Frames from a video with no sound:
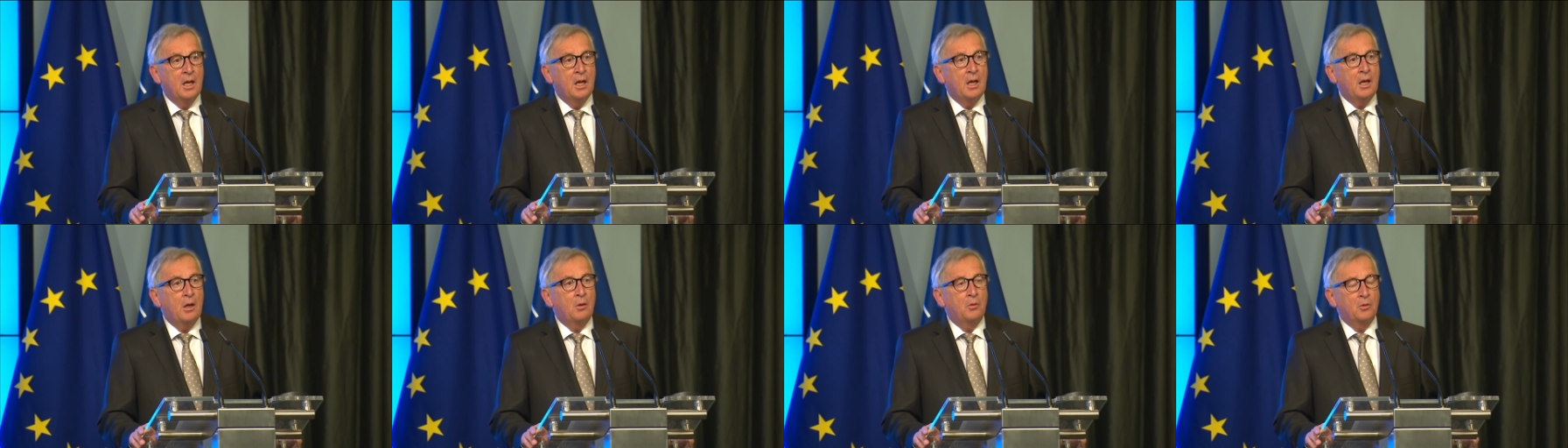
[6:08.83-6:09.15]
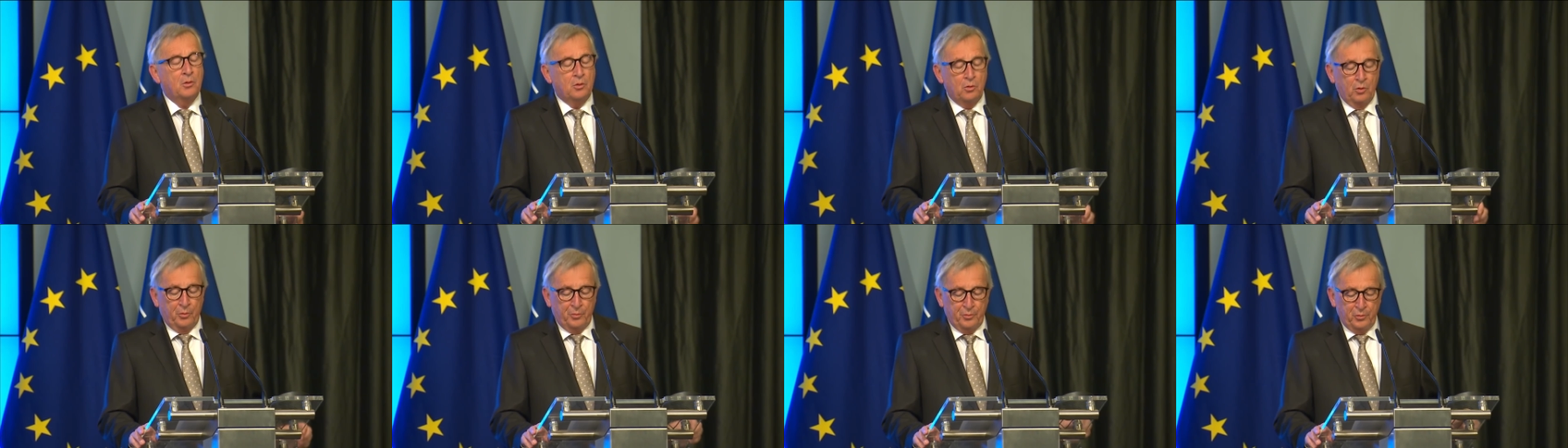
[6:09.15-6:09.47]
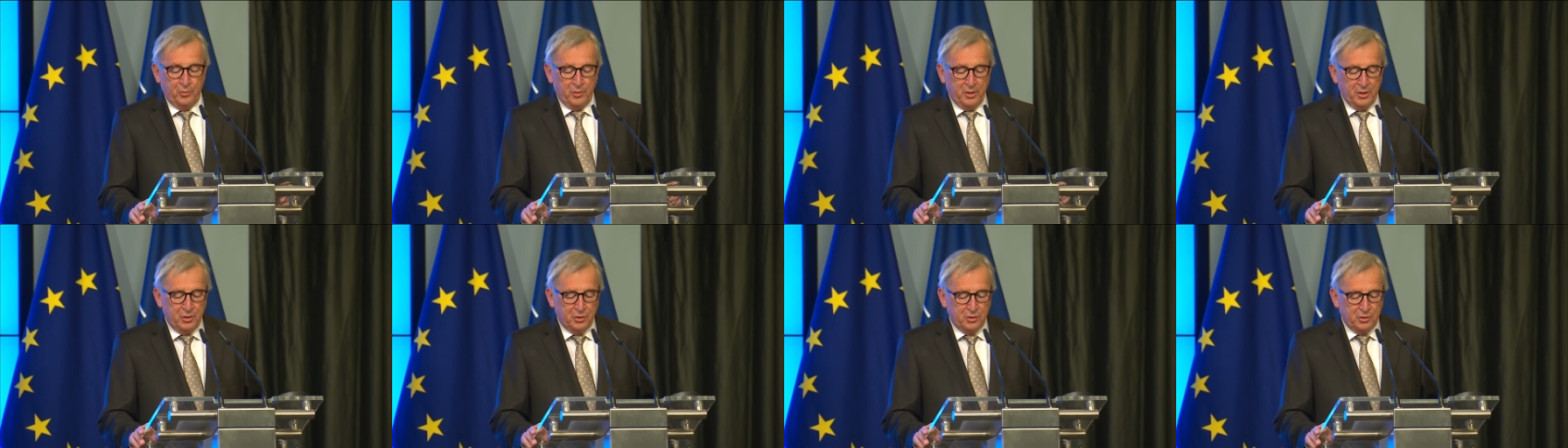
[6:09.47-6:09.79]
our
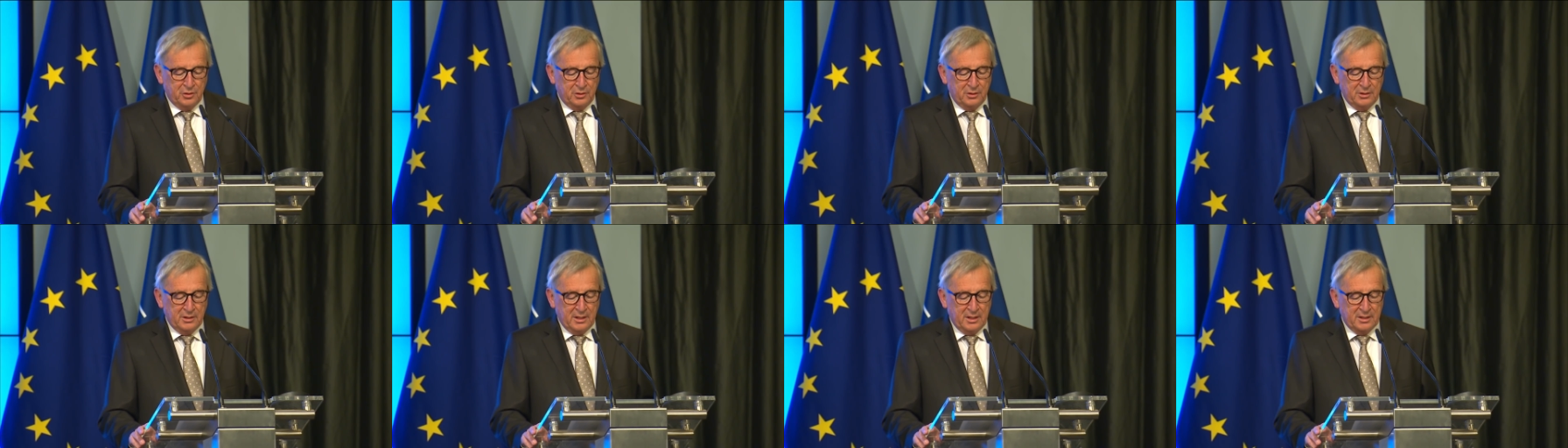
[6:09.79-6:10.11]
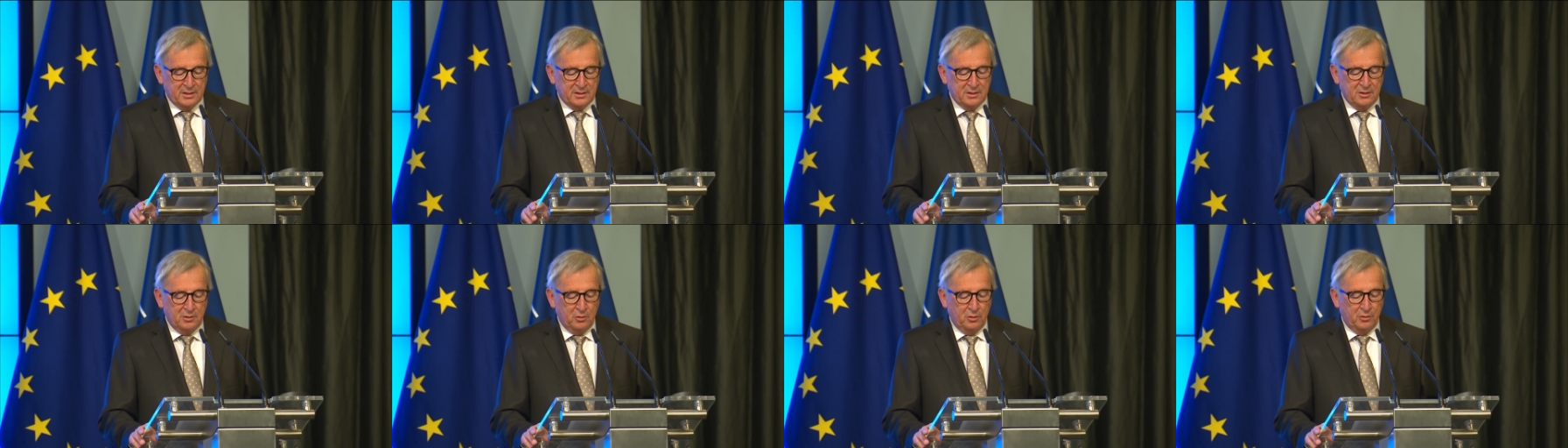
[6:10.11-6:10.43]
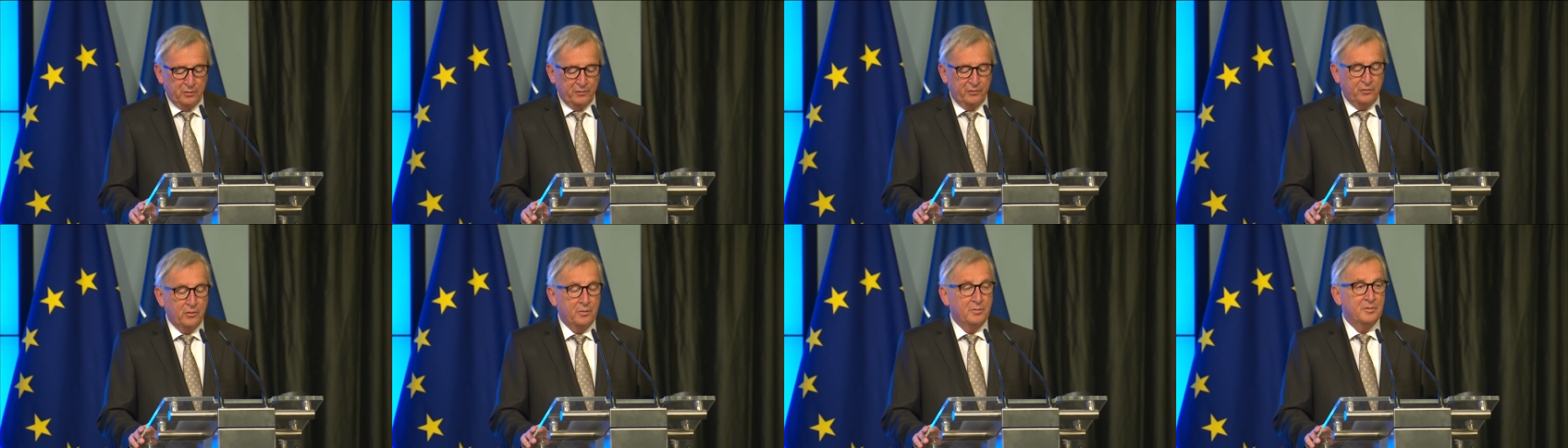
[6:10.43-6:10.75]
cooperation has
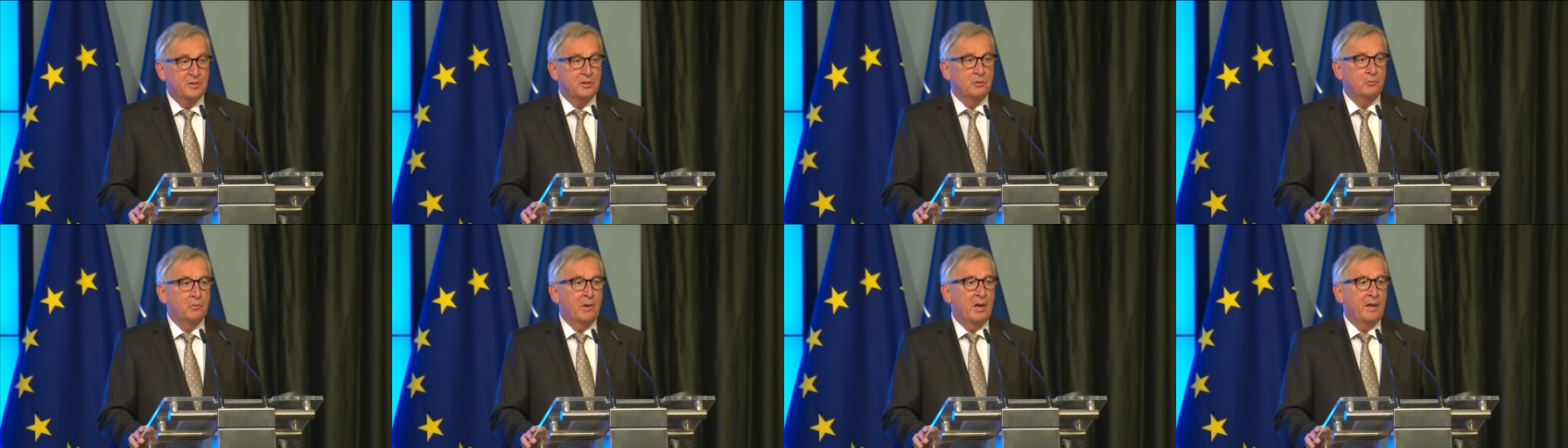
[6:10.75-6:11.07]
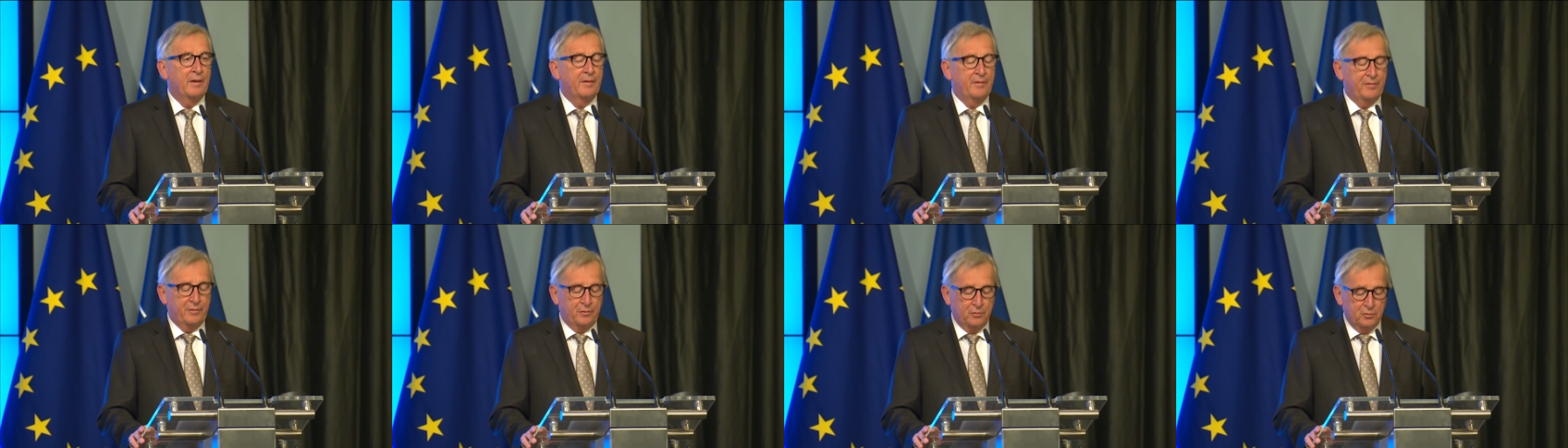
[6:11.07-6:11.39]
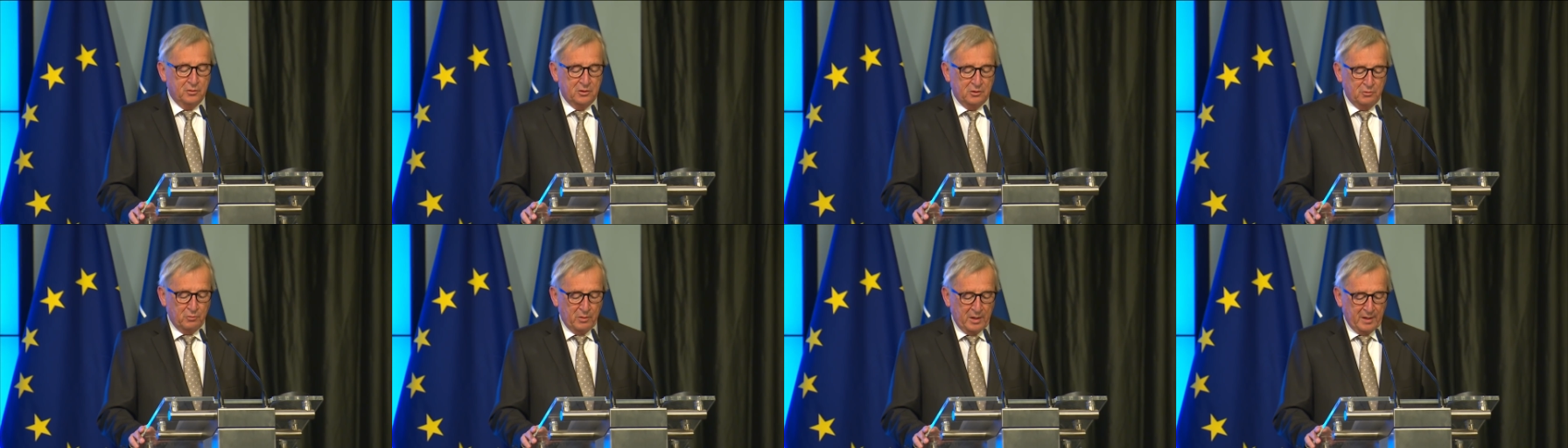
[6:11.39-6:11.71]
gone from strength to
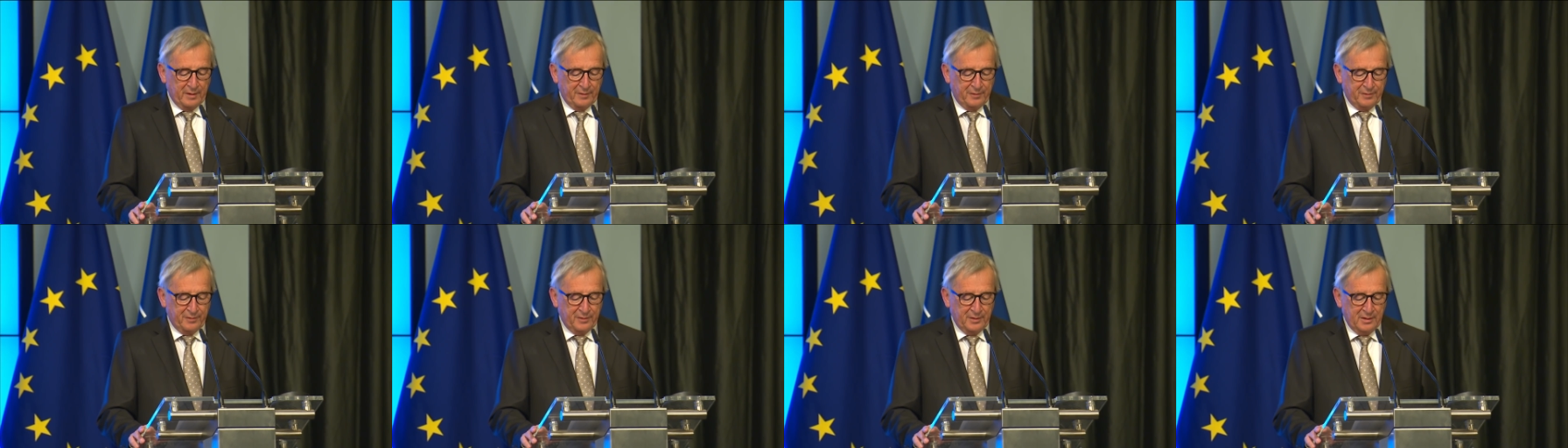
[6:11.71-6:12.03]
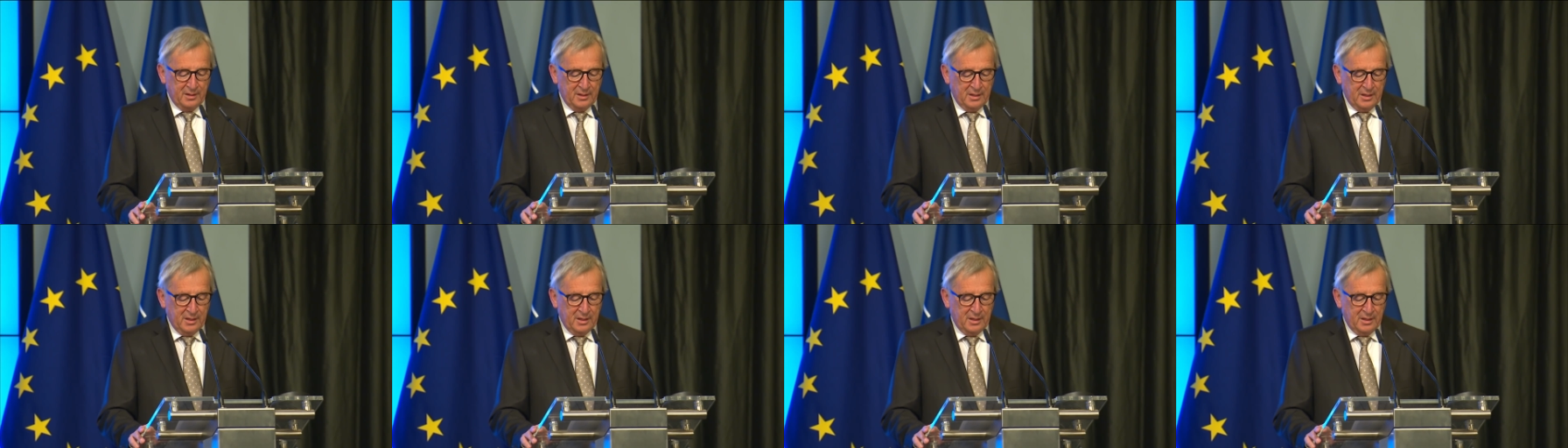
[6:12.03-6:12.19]
strength.